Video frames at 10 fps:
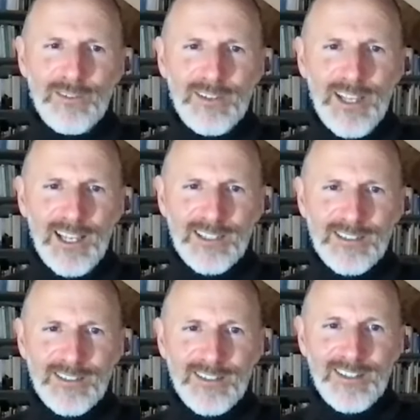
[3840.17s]

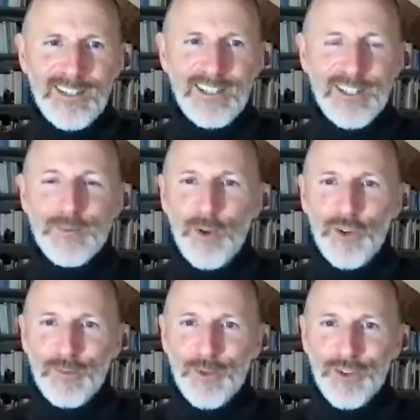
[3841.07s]
yes, it, it is
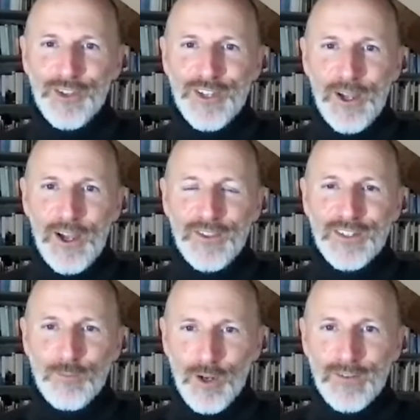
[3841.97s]
possible that the earth
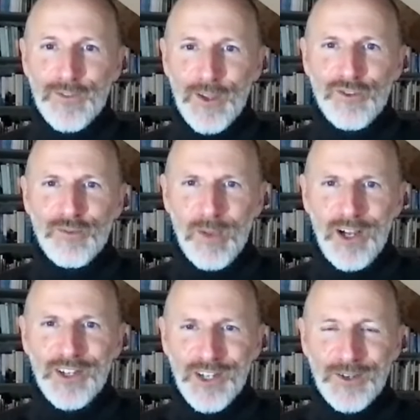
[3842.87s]
is one of those
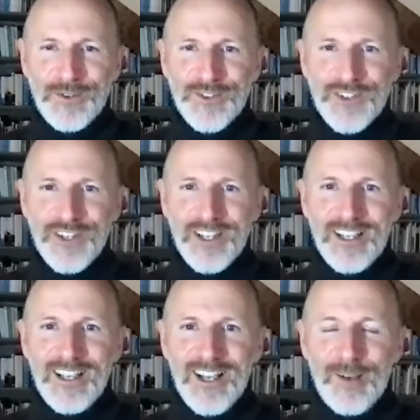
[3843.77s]
bardos.
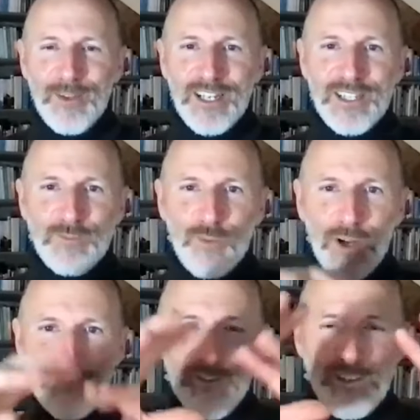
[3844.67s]
Um, it is
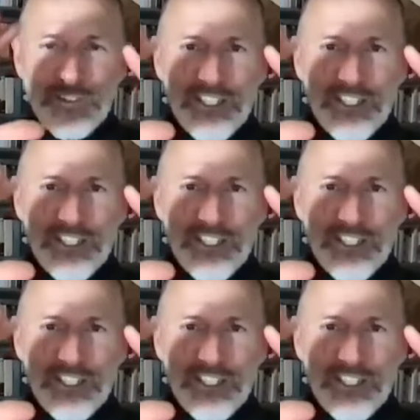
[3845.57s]
one of those